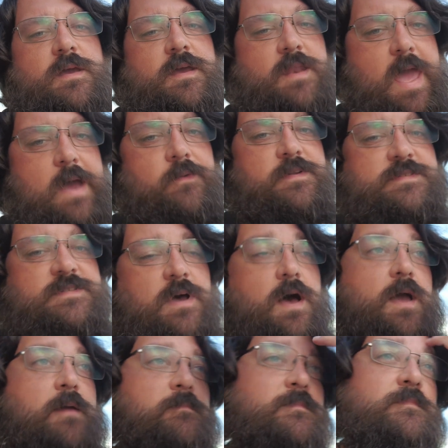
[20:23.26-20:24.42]
and now it is
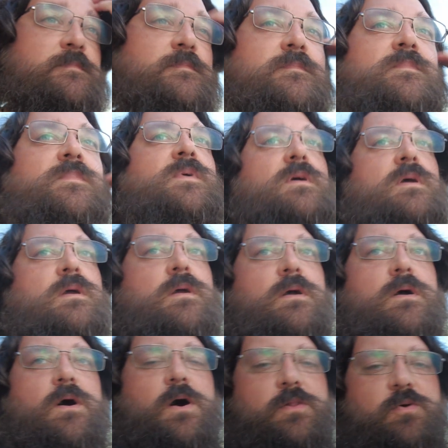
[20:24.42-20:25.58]
time.
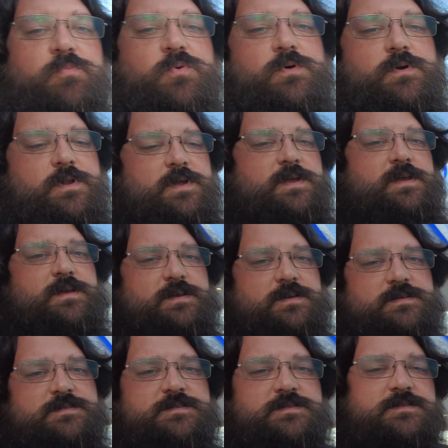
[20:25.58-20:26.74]
All aboard
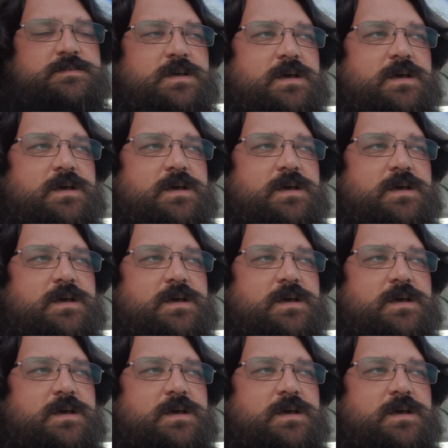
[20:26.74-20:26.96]
is